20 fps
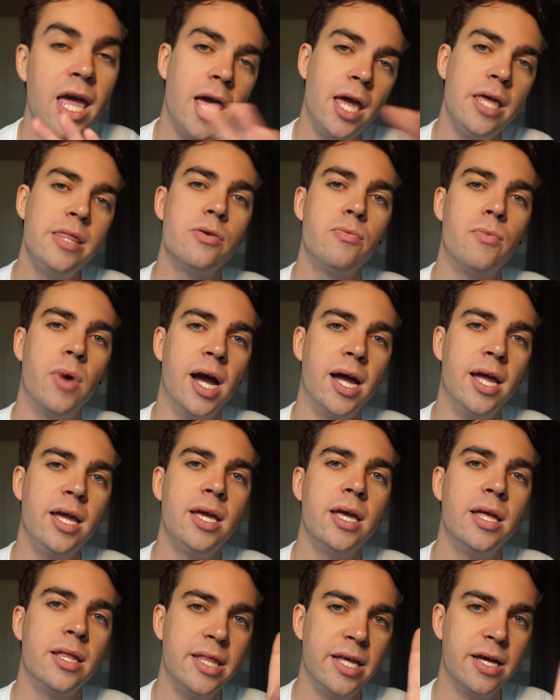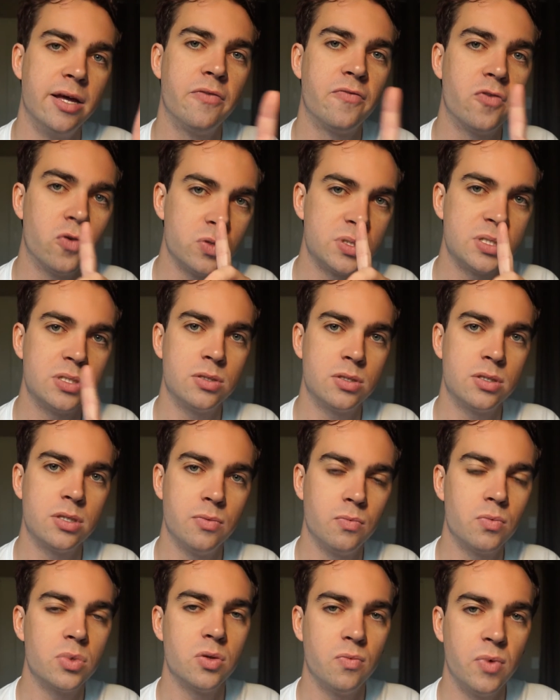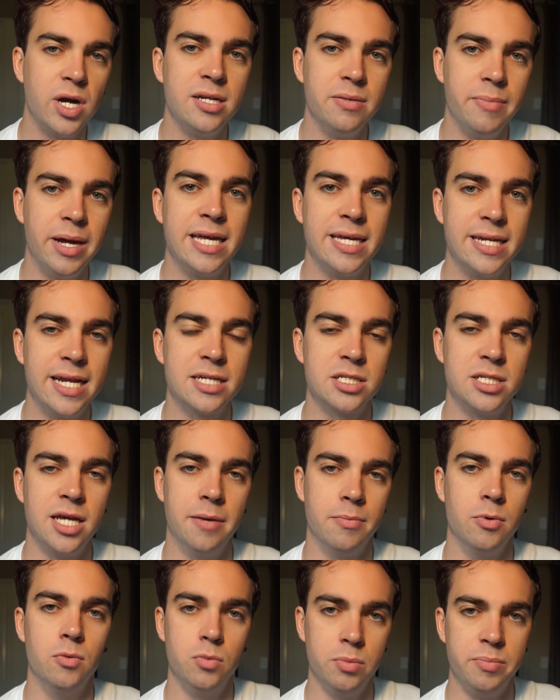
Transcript: Either way, now of course, the way to make it actually happen